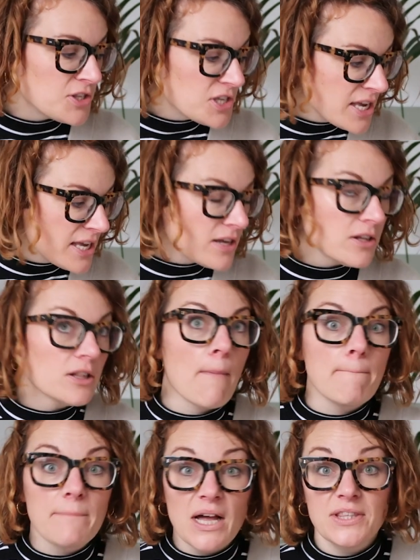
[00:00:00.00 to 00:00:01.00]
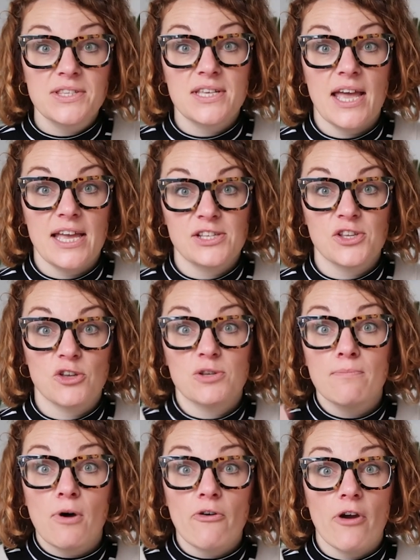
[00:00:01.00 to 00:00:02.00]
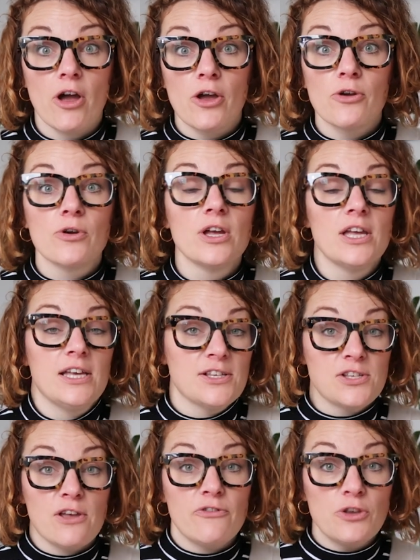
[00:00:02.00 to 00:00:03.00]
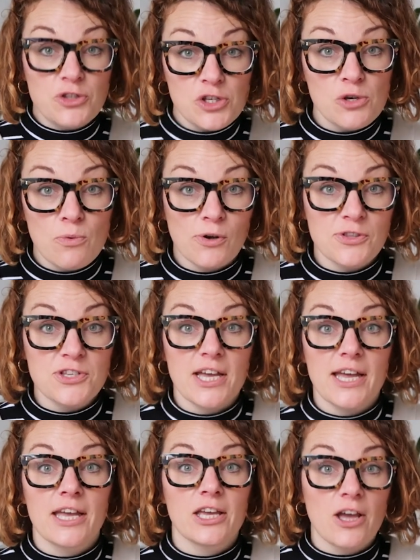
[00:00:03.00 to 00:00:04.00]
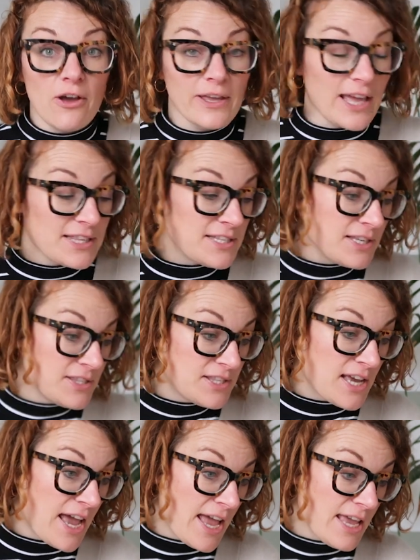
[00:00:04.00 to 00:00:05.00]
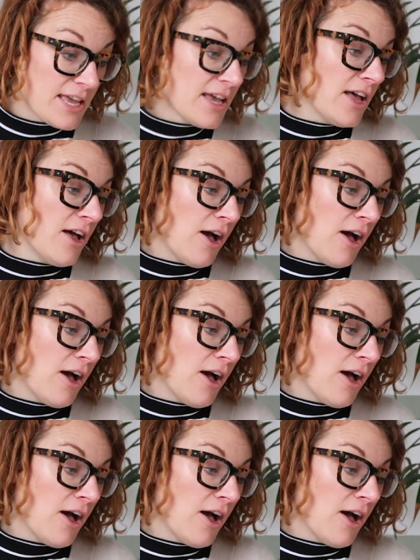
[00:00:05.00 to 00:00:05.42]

until Monday, so tomorrow. So if you do want it, go and get it today.